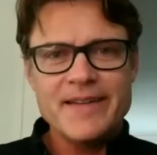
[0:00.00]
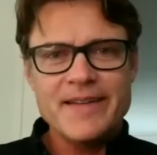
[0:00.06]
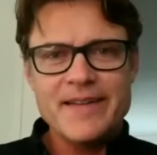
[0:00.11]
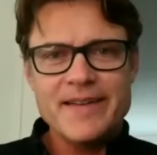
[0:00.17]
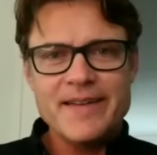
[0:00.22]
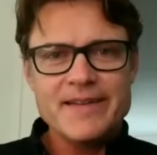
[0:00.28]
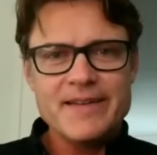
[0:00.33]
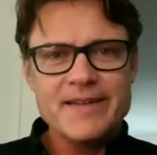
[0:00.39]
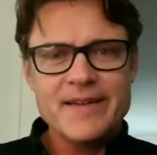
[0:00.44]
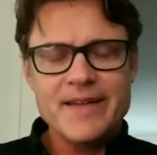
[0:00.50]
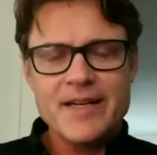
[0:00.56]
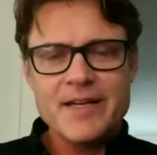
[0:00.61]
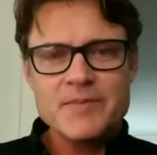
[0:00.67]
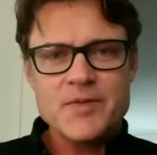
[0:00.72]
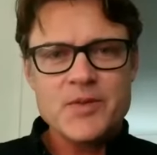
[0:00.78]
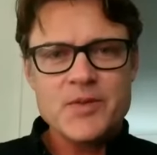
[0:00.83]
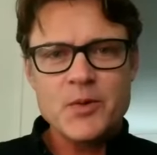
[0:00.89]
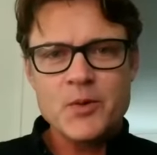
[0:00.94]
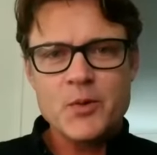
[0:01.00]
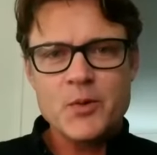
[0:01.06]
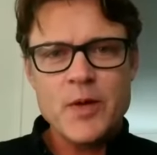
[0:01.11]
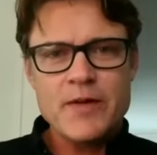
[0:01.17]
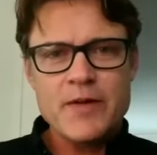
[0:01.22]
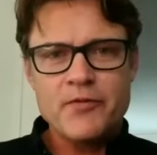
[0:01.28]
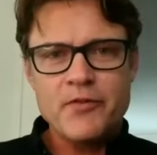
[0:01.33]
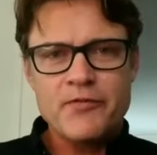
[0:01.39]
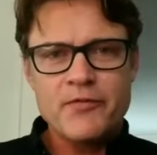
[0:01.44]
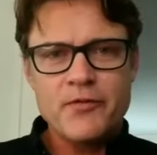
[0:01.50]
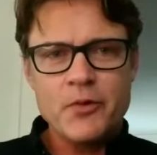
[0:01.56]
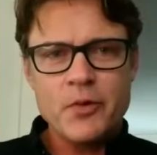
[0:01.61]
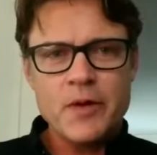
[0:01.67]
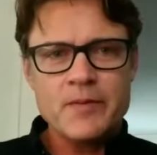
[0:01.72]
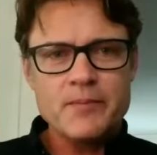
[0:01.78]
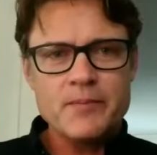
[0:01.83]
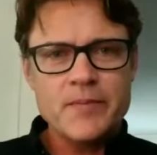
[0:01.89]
and I'm so grateful for it